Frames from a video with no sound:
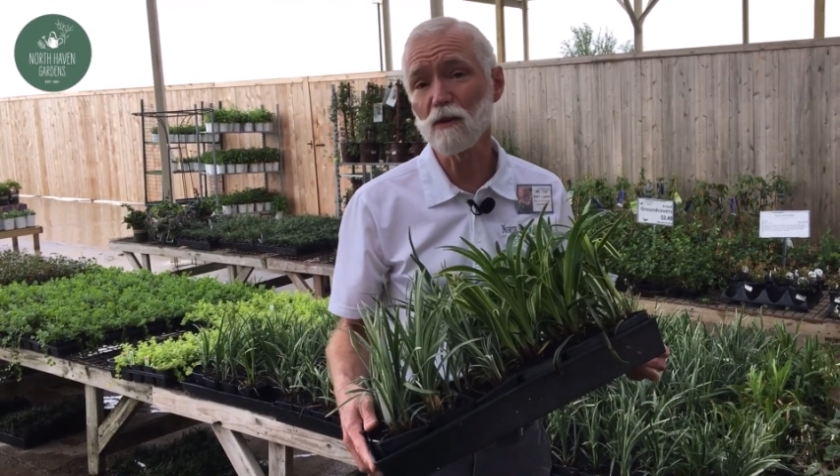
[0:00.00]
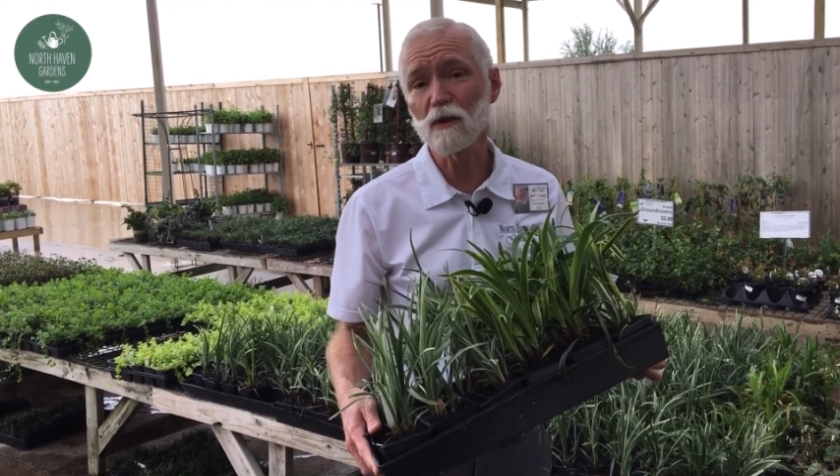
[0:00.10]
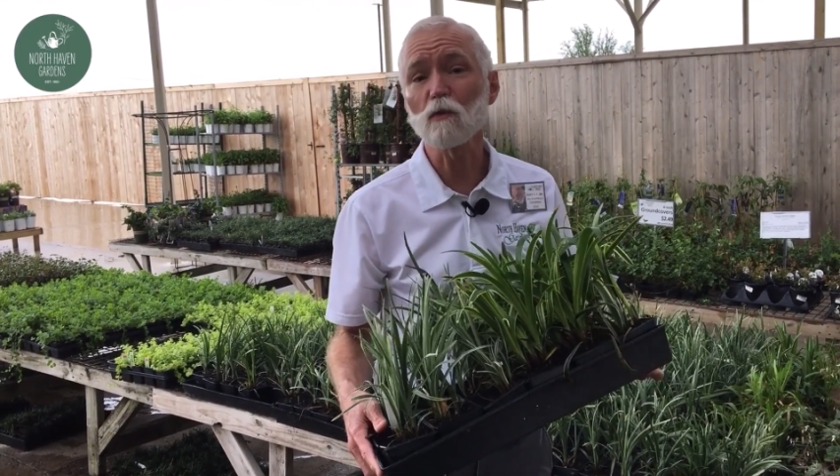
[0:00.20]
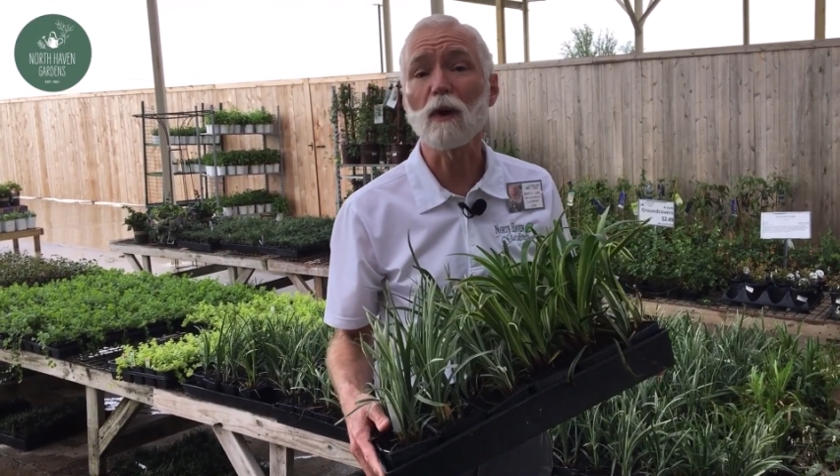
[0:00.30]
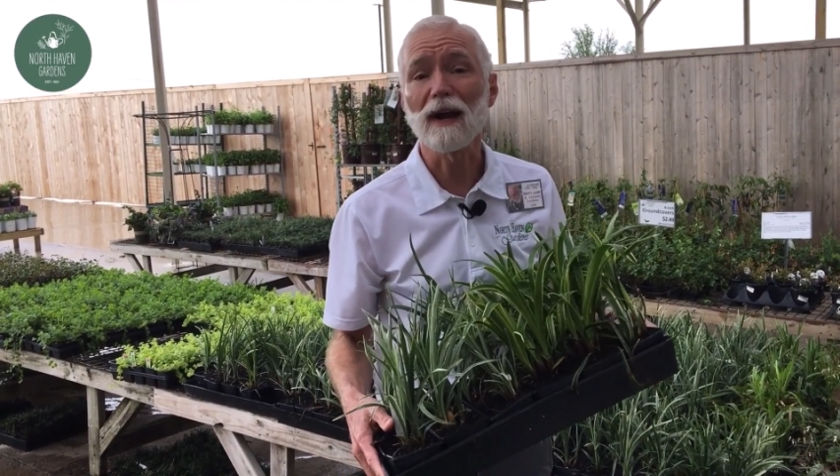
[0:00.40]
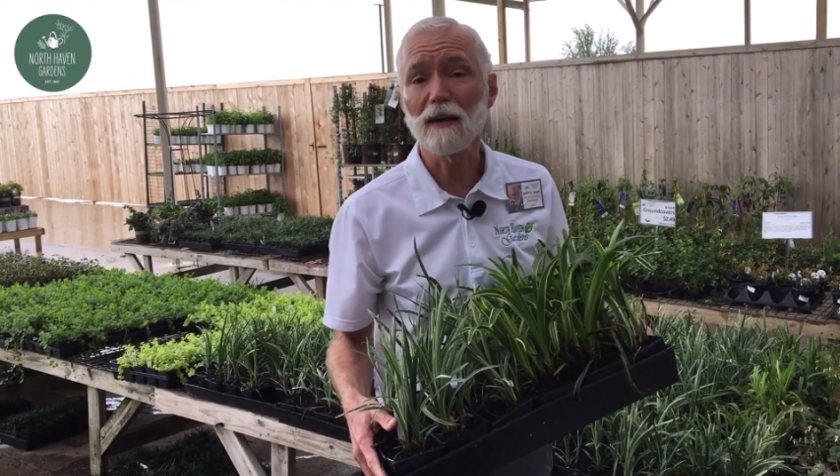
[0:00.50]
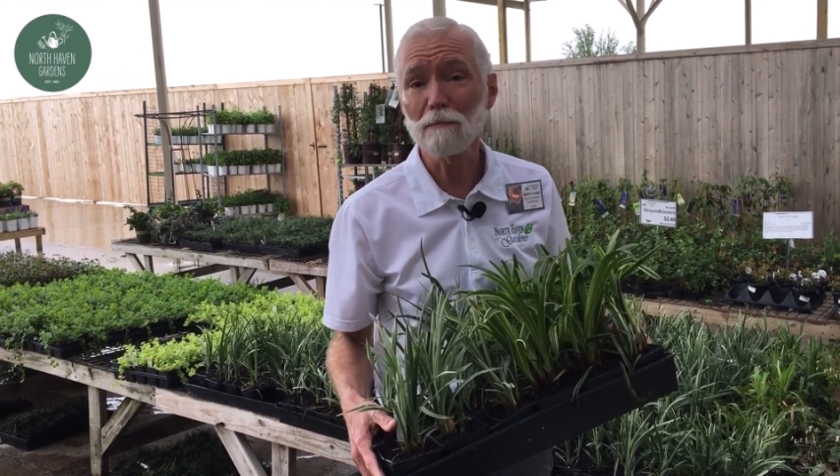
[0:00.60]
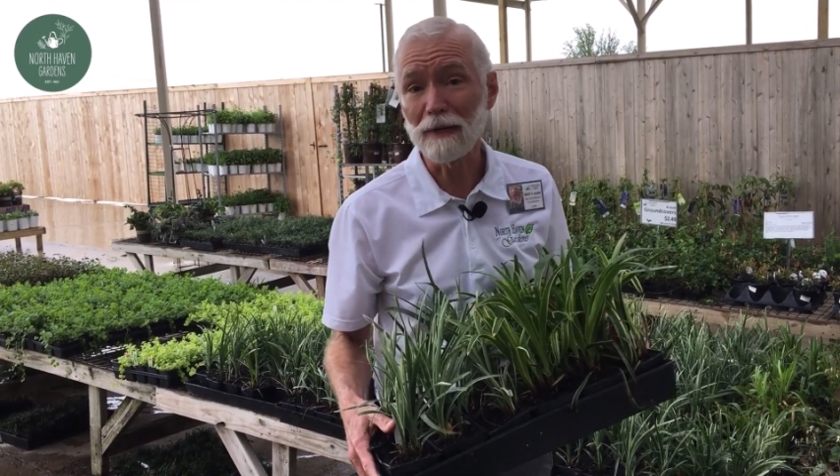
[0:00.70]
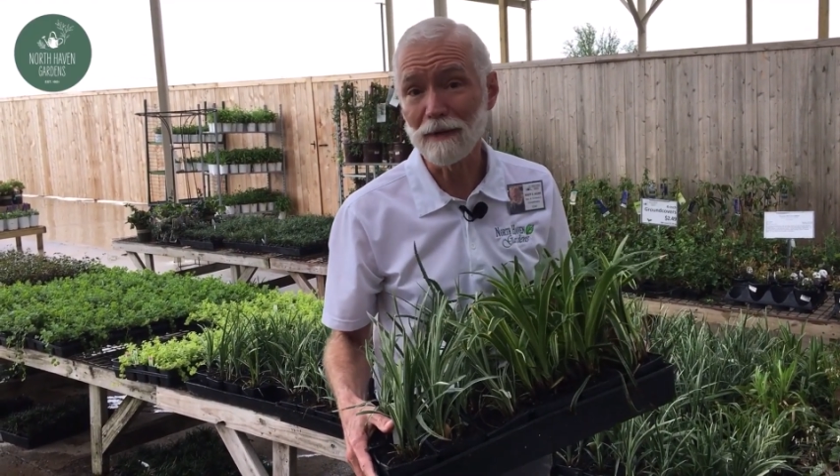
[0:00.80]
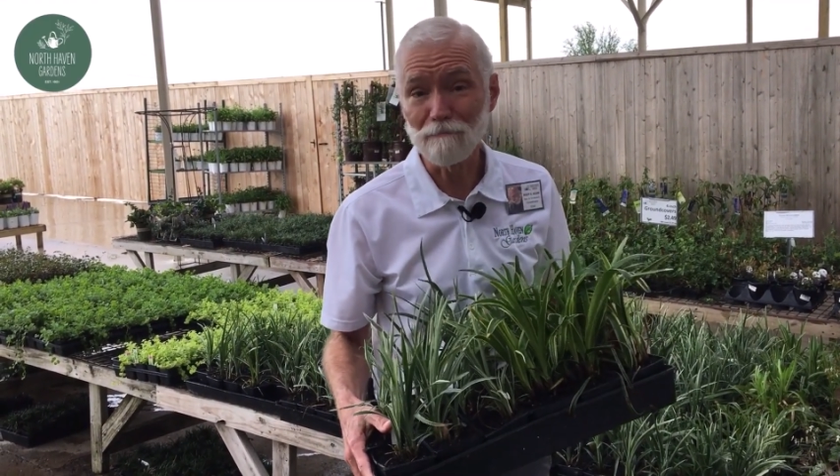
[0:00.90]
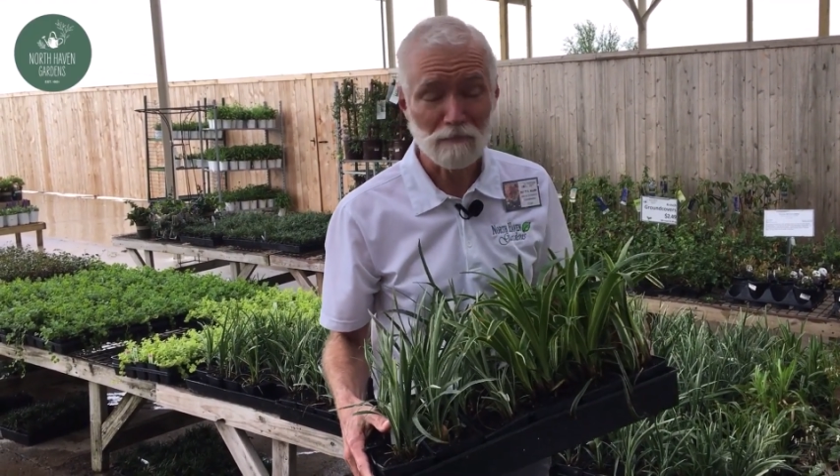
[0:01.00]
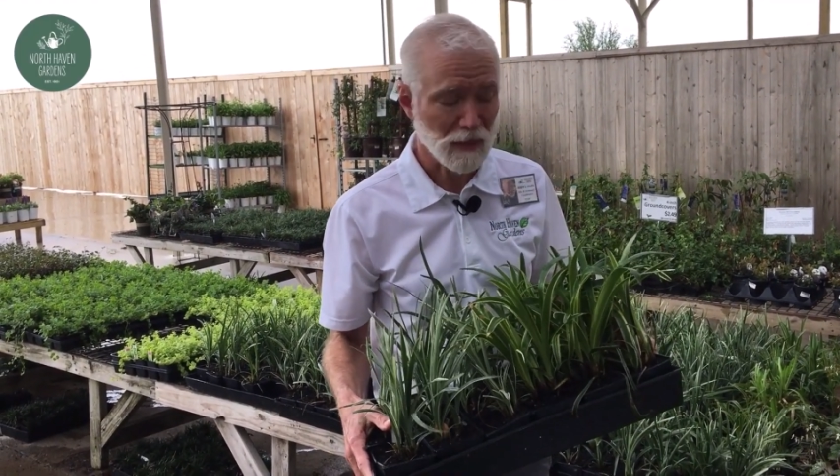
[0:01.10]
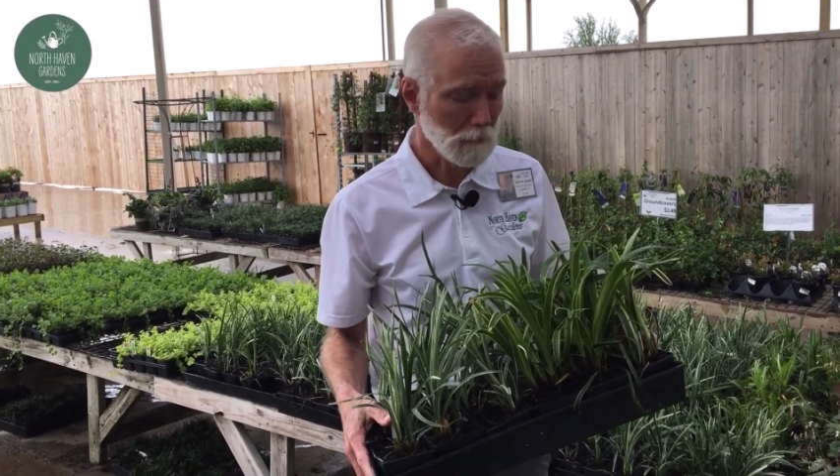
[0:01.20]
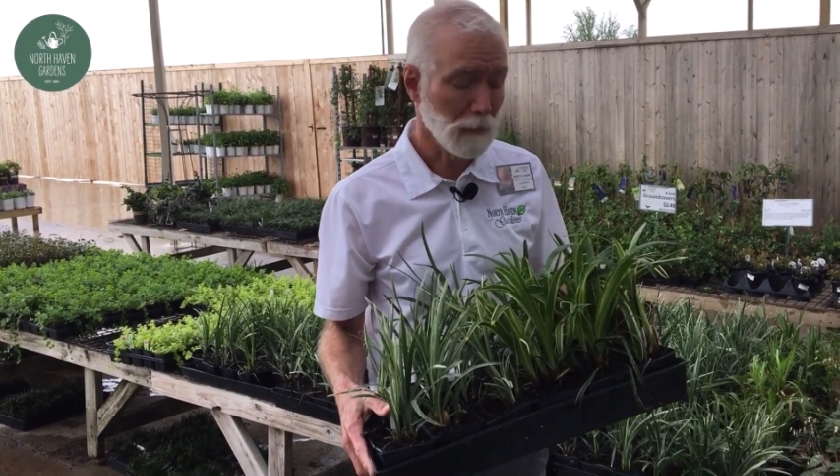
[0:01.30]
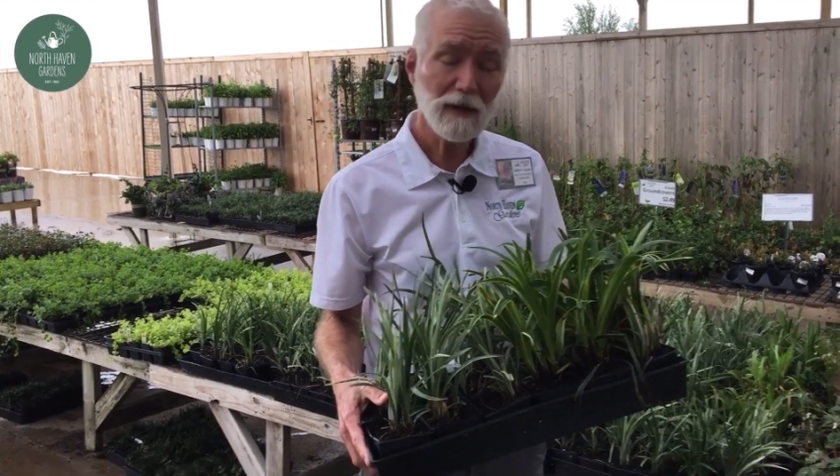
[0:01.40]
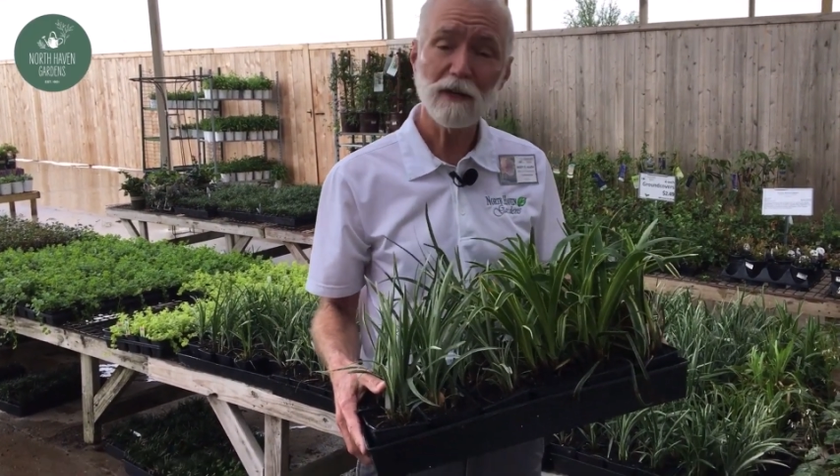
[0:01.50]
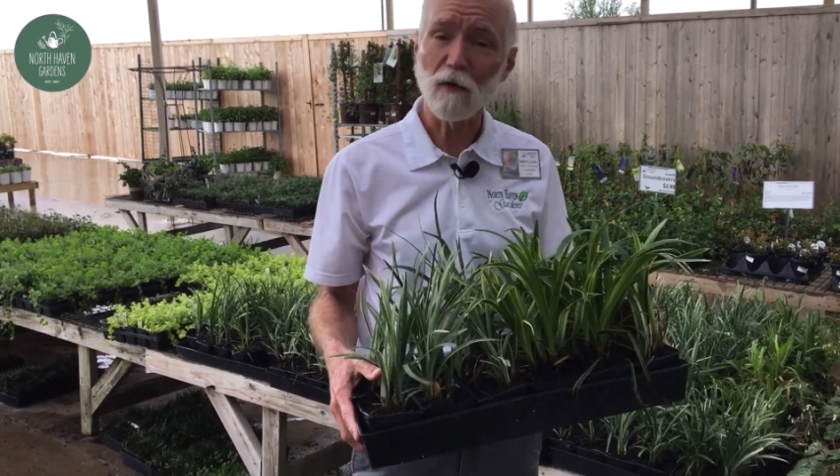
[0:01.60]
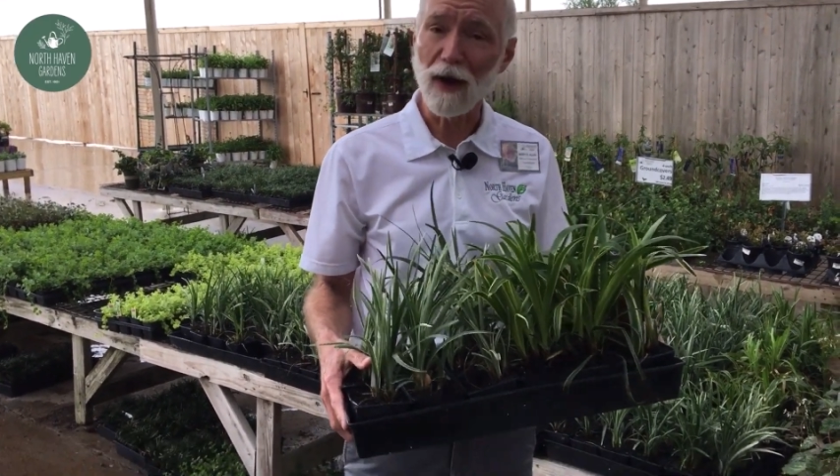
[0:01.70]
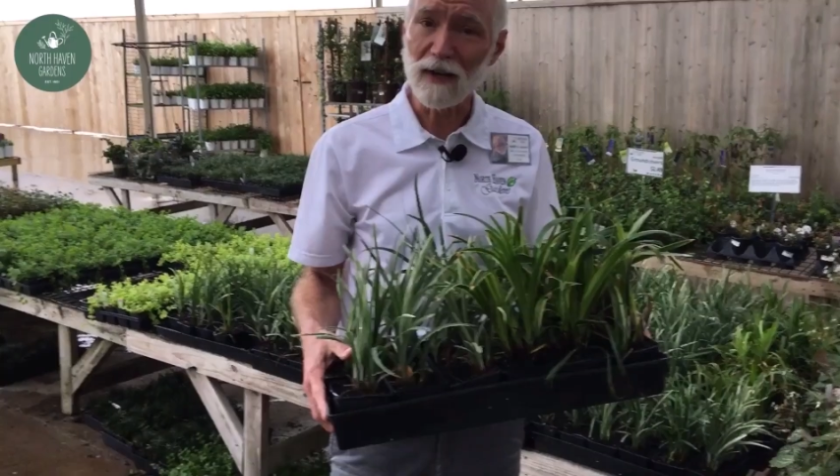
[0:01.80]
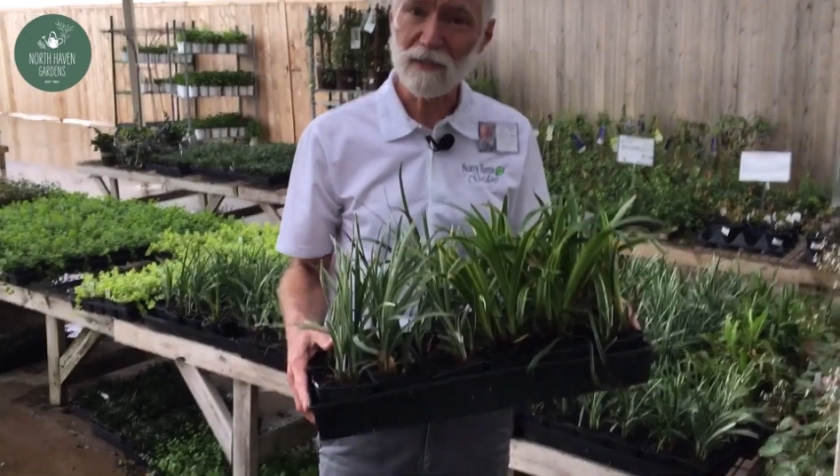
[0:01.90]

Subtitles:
liriope, monkey grass